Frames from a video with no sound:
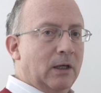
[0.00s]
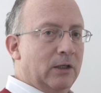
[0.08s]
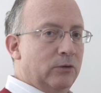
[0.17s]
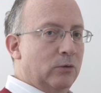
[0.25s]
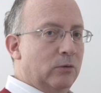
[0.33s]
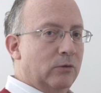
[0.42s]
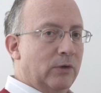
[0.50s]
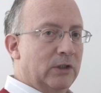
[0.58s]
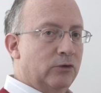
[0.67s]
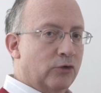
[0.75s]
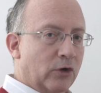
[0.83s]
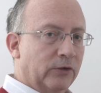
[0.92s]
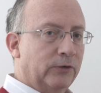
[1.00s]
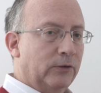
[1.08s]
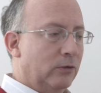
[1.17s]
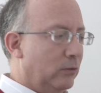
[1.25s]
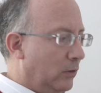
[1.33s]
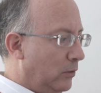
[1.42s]
and you create
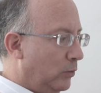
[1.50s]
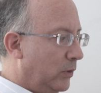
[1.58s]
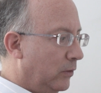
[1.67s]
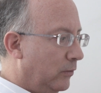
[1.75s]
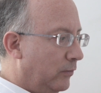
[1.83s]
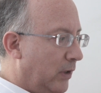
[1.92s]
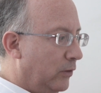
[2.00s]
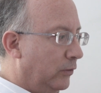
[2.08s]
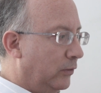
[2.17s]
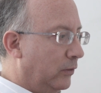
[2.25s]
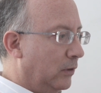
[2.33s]
trust with the various